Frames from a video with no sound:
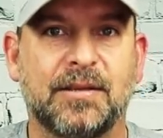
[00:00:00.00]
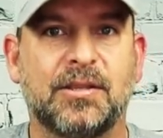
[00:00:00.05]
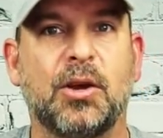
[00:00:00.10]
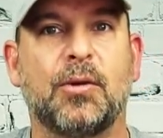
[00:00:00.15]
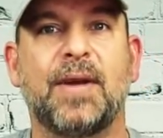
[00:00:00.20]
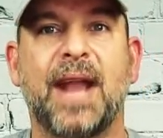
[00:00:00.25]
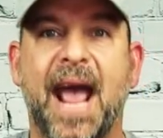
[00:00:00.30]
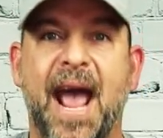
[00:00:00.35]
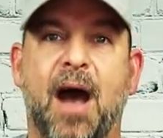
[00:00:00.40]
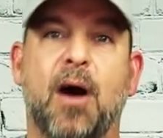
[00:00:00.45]

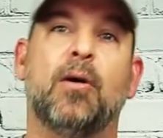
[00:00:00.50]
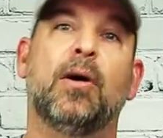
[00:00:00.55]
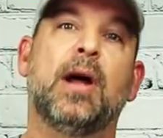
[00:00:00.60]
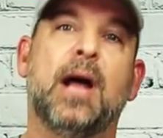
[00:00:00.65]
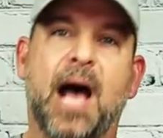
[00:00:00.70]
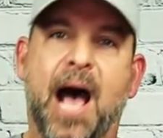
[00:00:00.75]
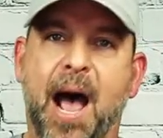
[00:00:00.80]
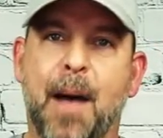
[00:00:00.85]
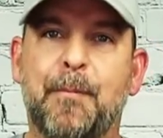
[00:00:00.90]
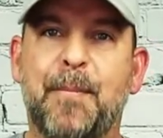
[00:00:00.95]
So now
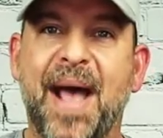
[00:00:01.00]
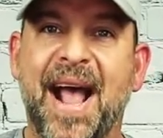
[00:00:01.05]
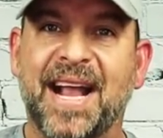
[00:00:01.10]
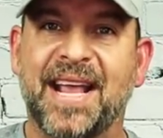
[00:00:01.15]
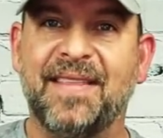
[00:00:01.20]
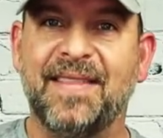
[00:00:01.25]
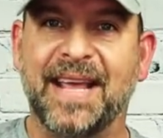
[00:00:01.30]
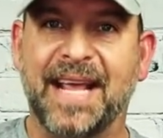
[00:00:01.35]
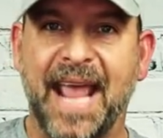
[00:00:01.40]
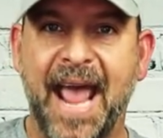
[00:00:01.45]
I'm back
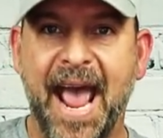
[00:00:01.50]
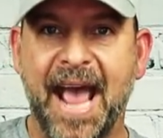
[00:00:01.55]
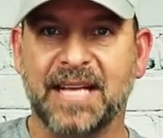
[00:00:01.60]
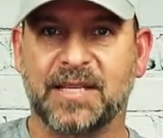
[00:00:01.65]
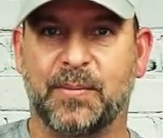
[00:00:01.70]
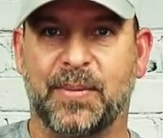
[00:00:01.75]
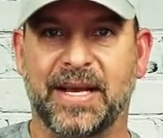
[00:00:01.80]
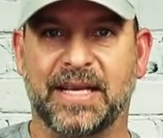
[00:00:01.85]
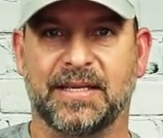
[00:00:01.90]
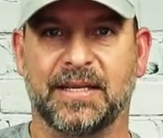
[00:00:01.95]
in the
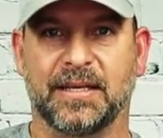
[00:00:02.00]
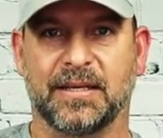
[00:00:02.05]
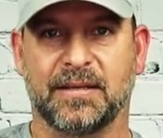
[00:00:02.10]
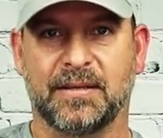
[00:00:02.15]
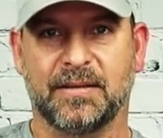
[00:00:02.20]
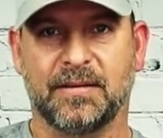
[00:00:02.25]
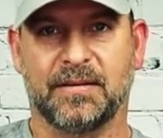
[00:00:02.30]
gas business.